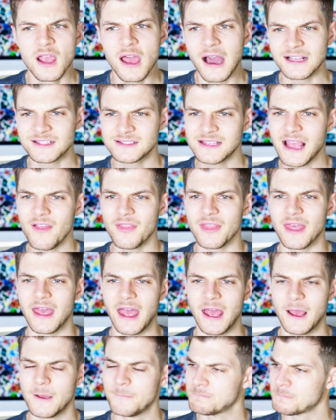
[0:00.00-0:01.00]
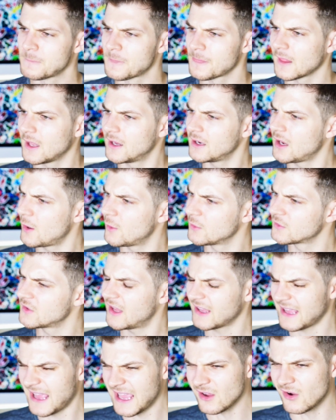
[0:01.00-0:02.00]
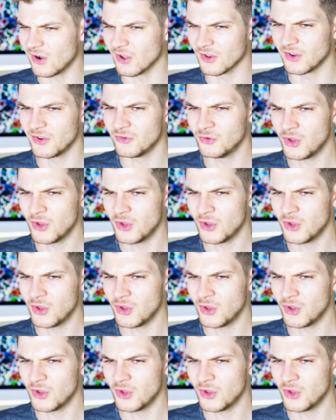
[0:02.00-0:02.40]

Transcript: I sat there and I was like, hang on,